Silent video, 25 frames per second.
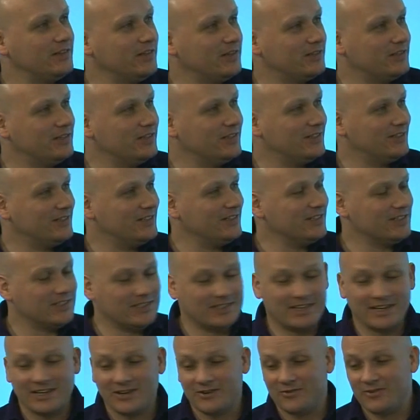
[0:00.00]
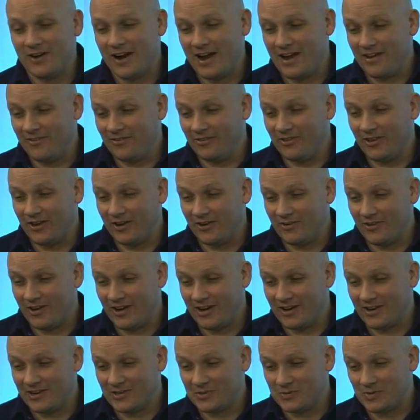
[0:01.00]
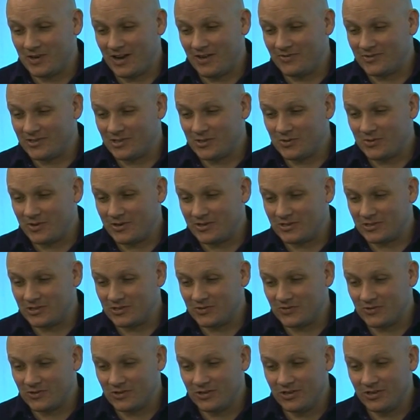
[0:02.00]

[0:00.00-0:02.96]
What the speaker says: Just stick around, though. Yeah, because we'll have some questions.